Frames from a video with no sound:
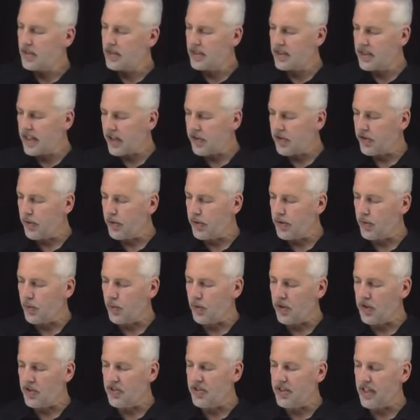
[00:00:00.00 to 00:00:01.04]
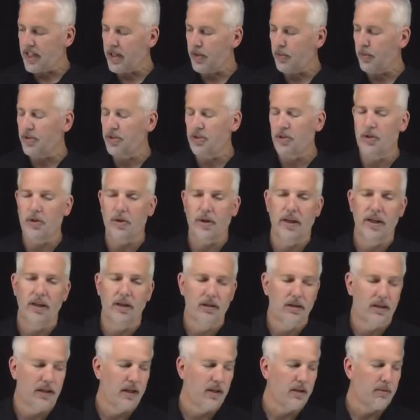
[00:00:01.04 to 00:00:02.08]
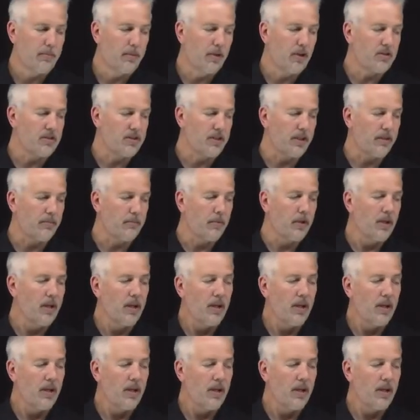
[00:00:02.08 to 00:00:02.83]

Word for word: exactly what the words say once you know how to, how to parse them.